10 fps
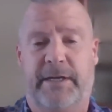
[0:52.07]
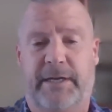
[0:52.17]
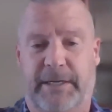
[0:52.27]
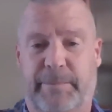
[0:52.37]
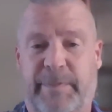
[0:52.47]

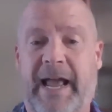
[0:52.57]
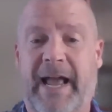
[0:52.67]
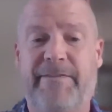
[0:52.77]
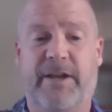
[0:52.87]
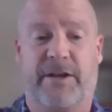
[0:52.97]
But
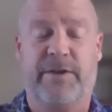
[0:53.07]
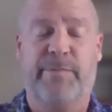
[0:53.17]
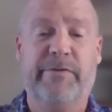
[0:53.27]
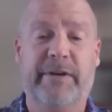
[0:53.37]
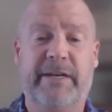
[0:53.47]
having a
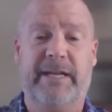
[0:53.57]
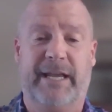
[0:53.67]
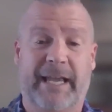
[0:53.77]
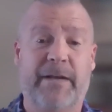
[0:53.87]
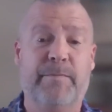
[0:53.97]
community
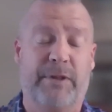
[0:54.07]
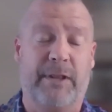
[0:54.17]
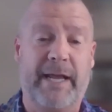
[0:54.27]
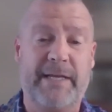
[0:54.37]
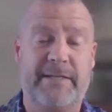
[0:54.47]
in
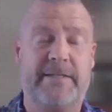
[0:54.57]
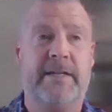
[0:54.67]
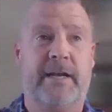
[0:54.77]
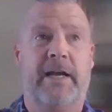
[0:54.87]
place,